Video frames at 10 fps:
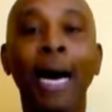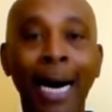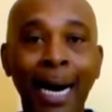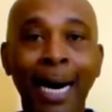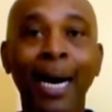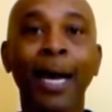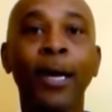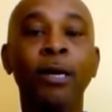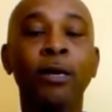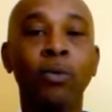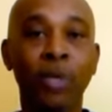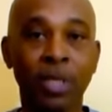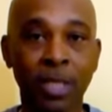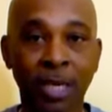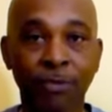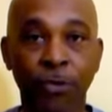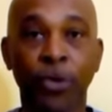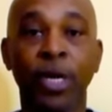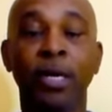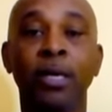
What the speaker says: I was suffering